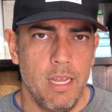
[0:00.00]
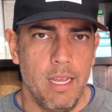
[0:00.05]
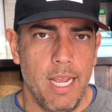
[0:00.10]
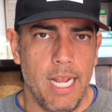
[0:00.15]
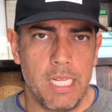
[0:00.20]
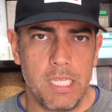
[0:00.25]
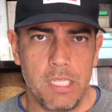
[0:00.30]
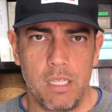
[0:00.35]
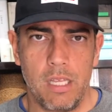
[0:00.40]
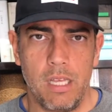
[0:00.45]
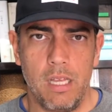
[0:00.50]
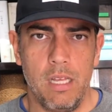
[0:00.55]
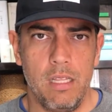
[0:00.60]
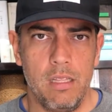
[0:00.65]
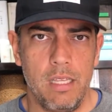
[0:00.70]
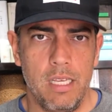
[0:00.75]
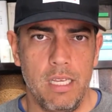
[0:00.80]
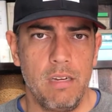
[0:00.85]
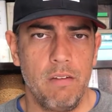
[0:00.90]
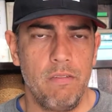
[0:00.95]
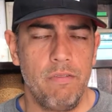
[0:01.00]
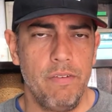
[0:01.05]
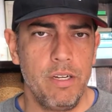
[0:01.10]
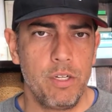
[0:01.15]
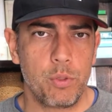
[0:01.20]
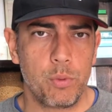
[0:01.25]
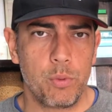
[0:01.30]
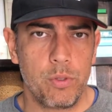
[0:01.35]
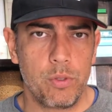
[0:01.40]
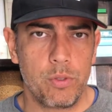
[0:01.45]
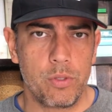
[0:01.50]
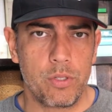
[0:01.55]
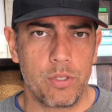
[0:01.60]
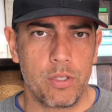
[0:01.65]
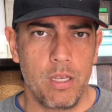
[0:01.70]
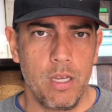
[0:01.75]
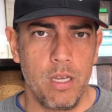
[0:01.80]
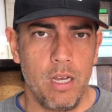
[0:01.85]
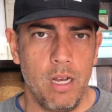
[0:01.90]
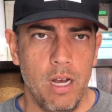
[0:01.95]
It's the
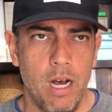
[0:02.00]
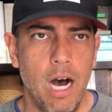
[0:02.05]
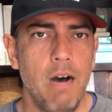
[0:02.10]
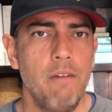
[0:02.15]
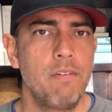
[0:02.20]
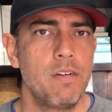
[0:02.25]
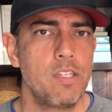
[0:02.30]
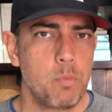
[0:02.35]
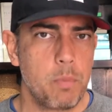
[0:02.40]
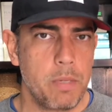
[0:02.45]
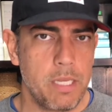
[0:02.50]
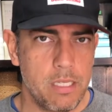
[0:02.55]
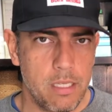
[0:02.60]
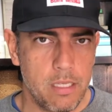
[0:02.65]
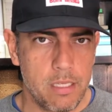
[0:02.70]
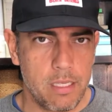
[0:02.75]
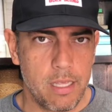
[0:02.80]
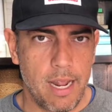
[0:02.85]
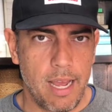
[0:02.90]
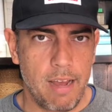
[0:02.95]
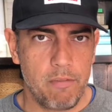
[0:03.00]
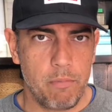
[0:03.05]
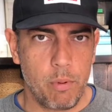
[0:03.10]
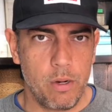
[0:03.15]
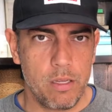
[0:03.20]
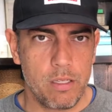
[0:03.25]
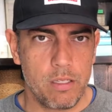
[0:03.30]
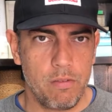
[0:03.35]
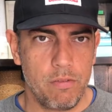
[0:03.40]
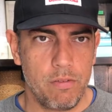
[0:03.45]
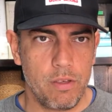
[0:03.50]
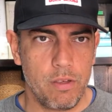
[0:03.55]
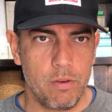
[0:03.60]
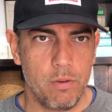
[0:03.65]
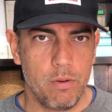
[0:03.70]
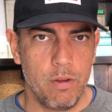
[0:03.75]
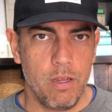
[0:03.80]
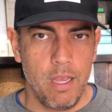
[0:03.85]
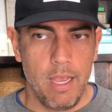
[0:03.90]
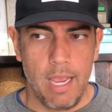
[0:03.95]
individuals of a species that have points of view,